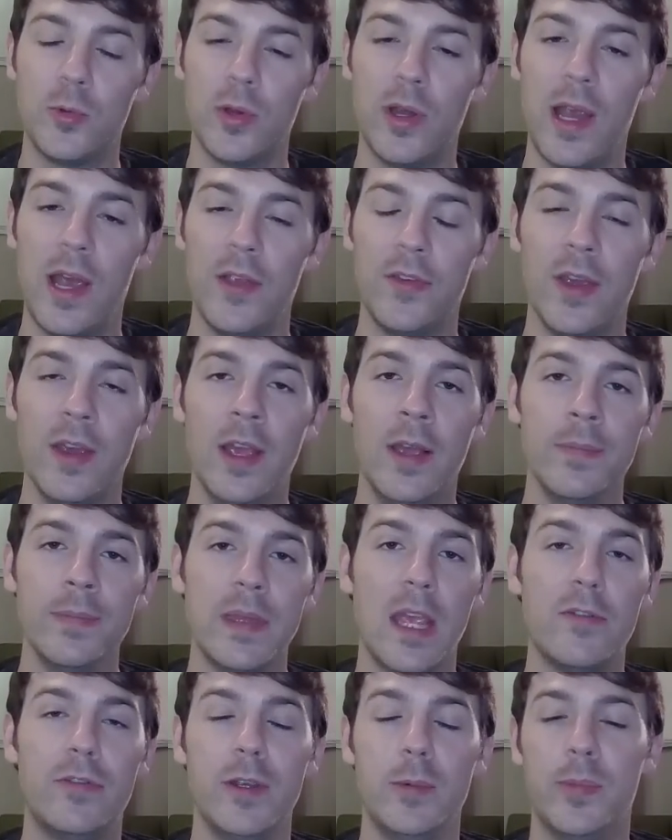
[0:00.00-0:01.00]
Whereas
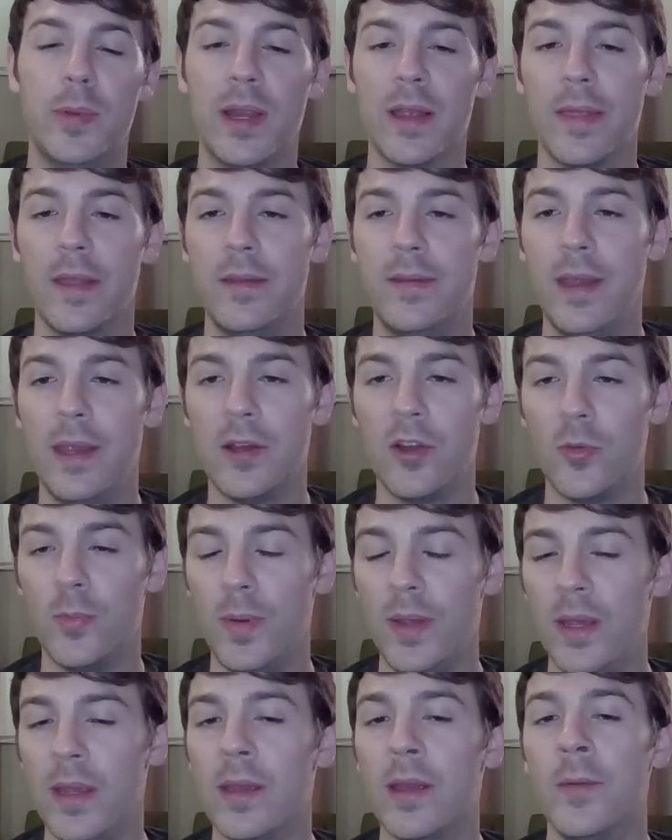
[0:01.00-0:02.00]
if we bring in the
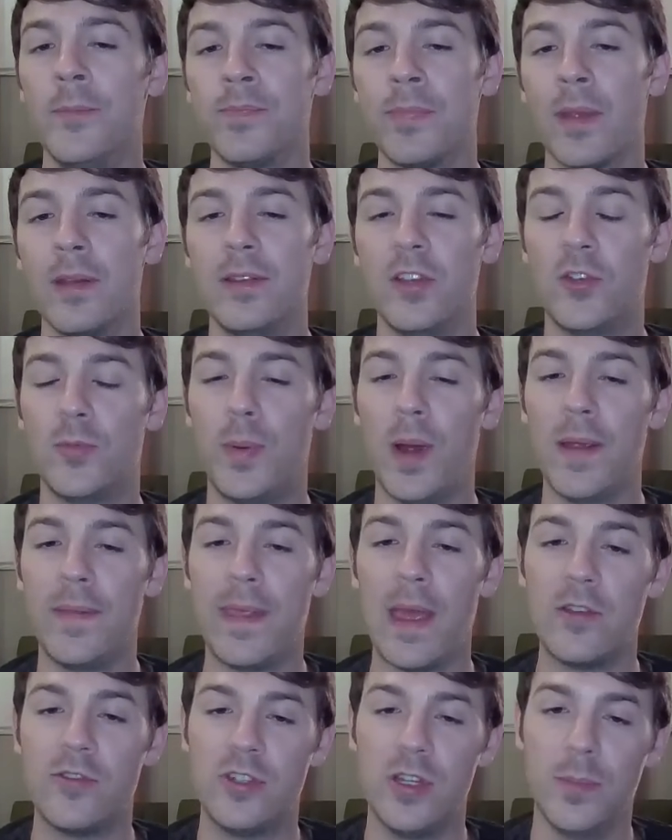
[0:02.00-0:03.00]
Diggersby, despite
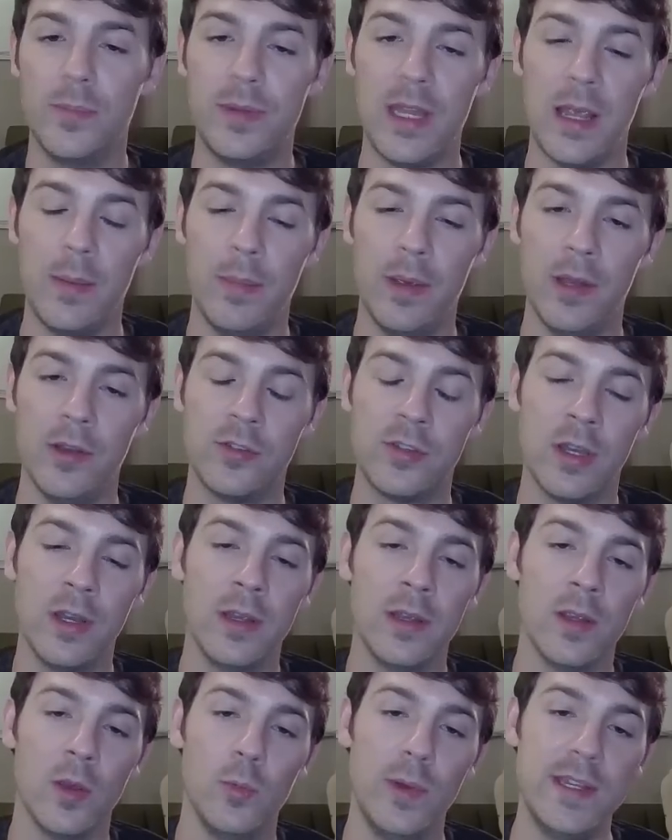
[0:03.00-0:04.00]
that chip damage,
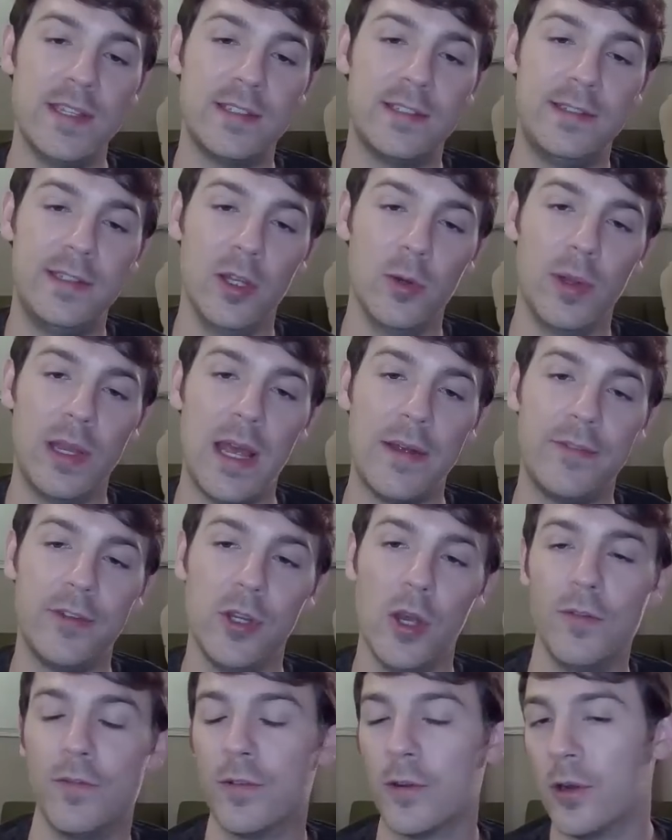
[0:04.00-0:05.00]
we still would have to
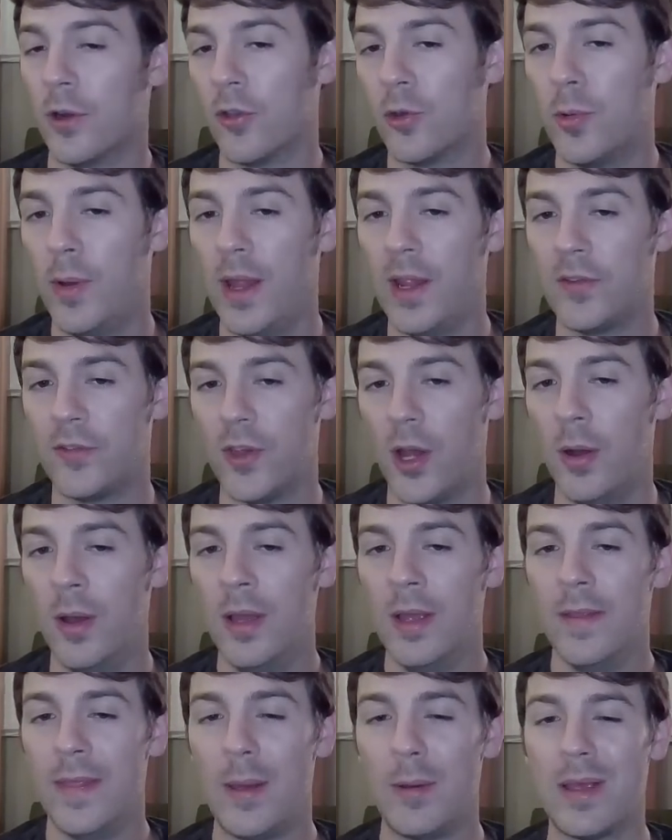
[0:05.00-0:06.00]
go for an Earthquake. So
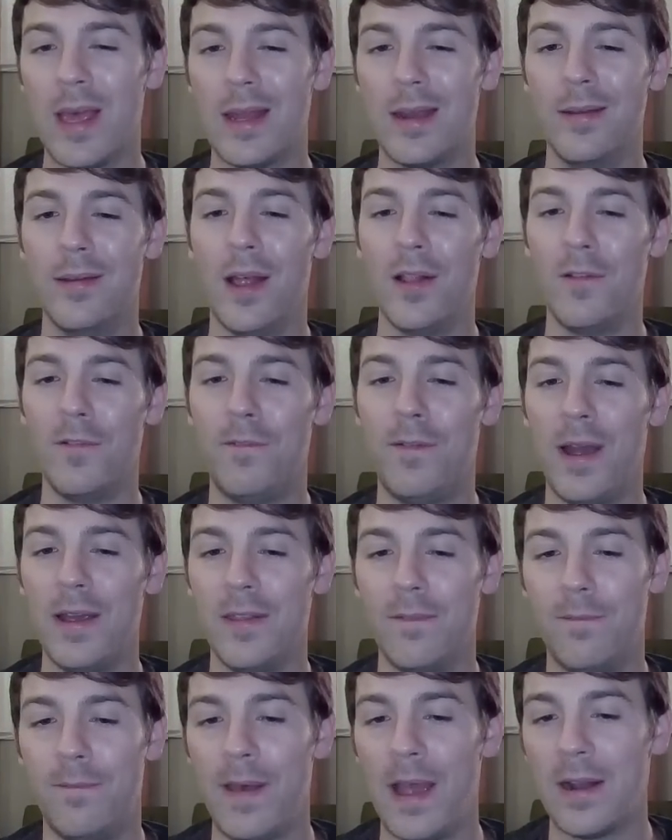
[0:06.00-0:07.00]
that would kind of nullify
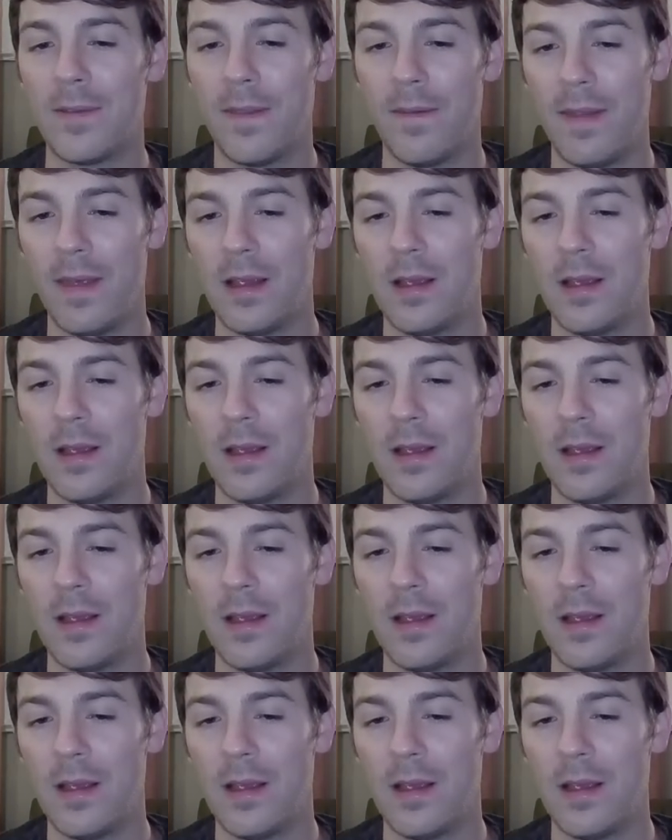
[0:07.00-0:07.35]
the fact that